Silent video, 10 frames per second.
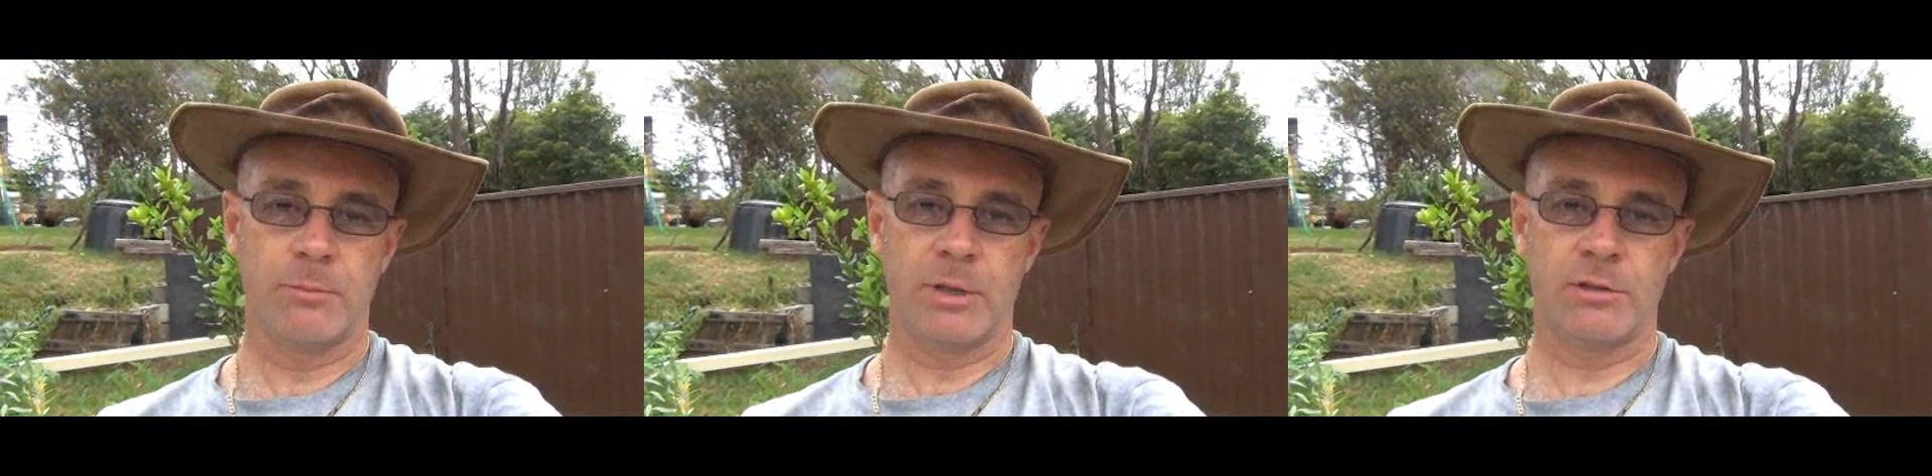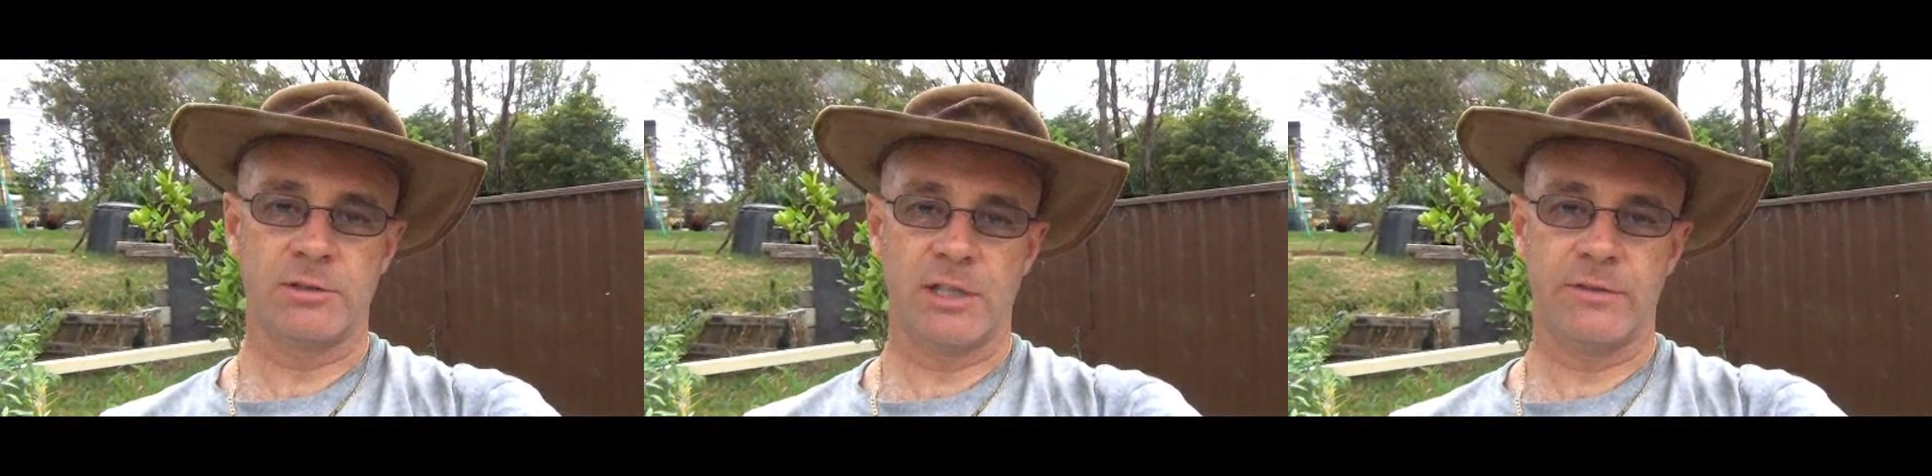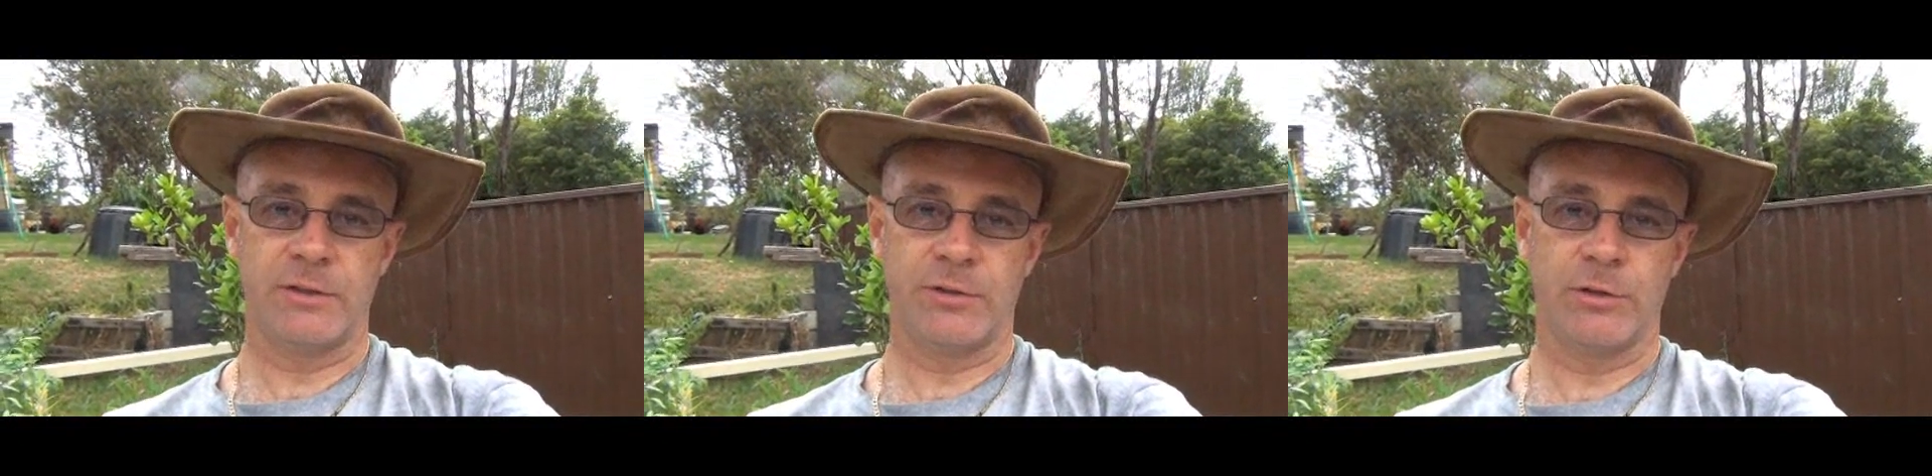because
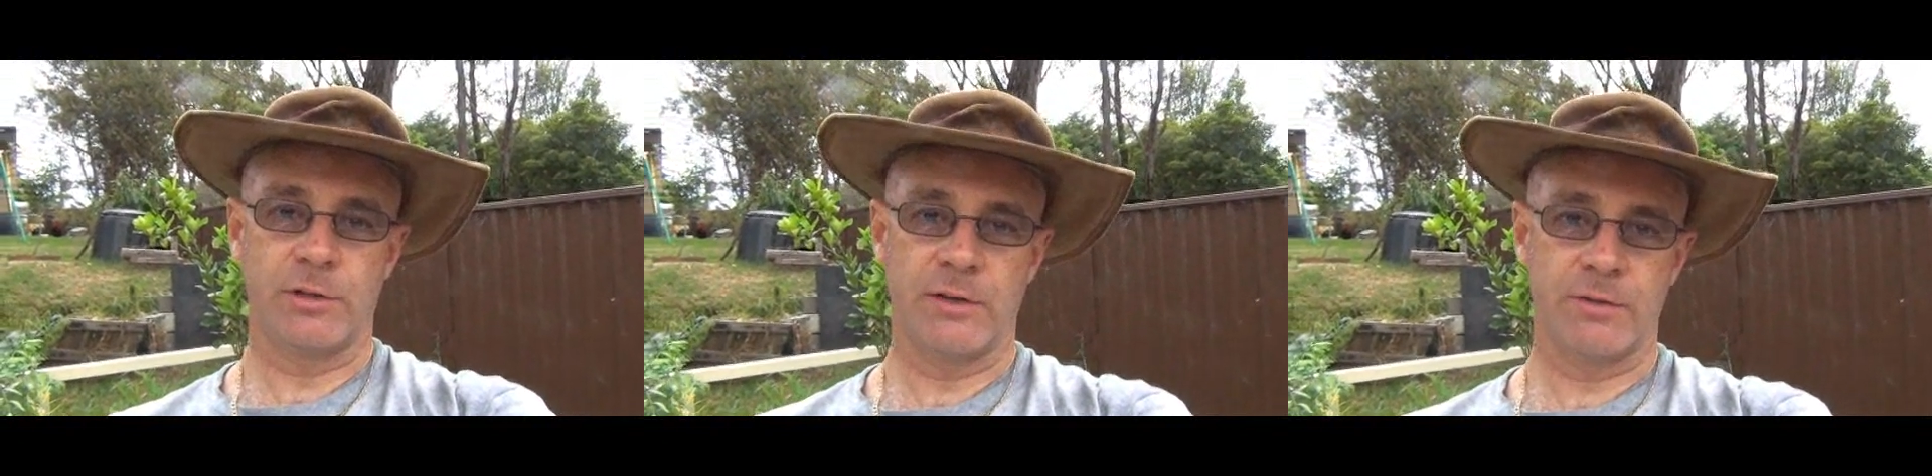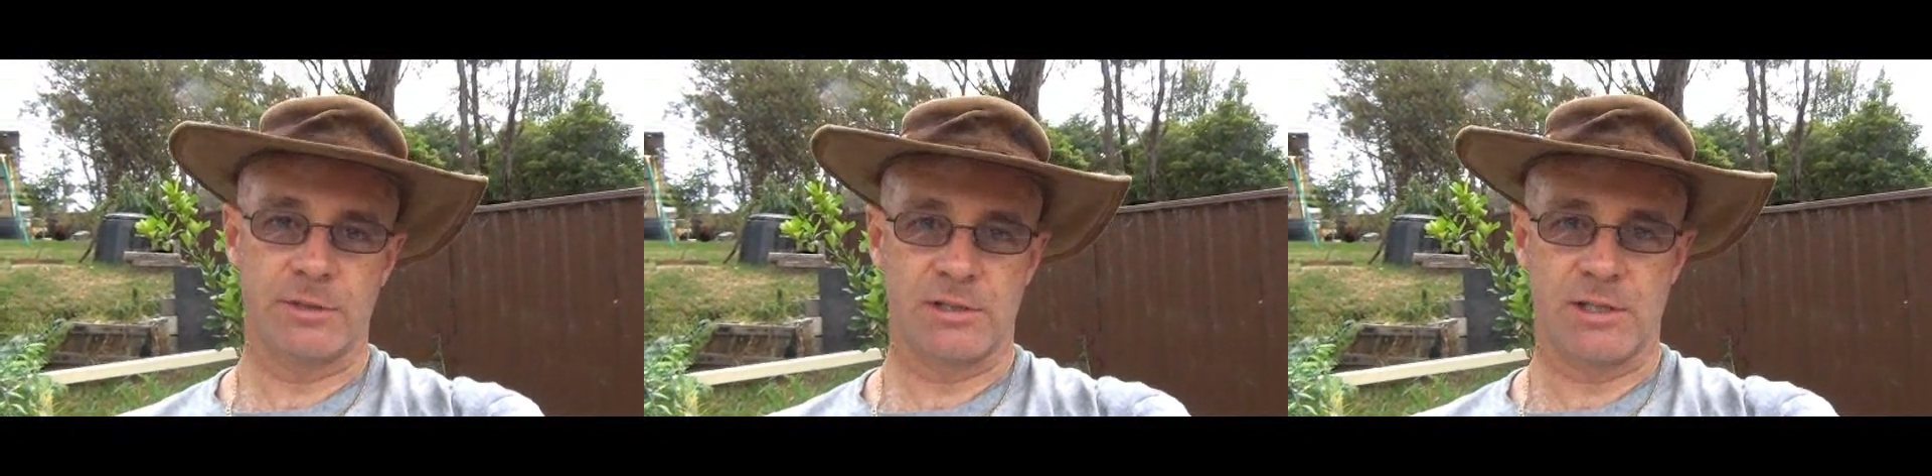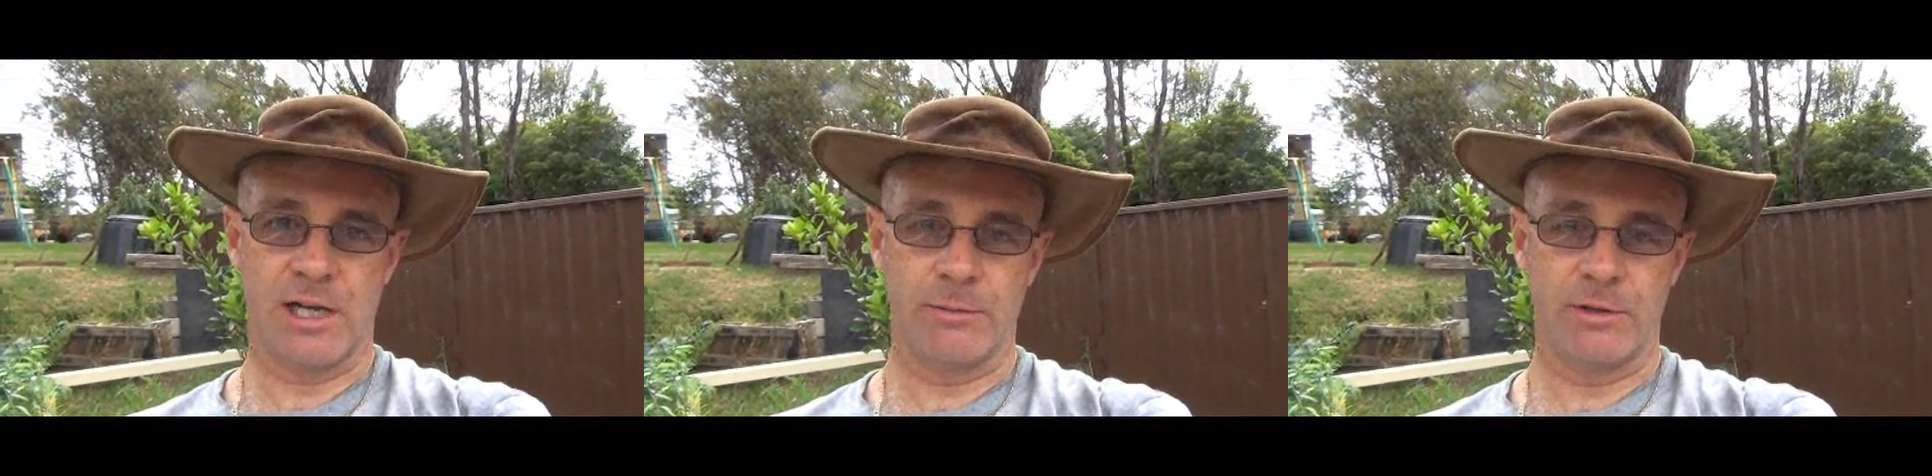even if you give them a start